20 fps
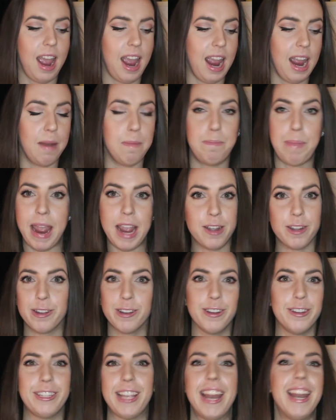and
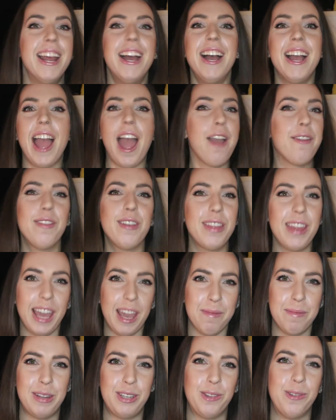bakers and everything
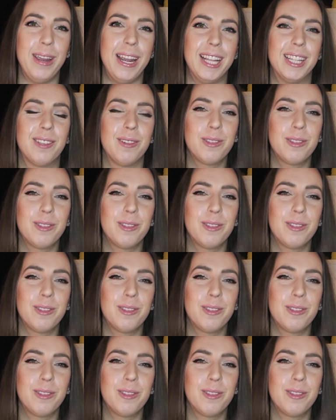in between.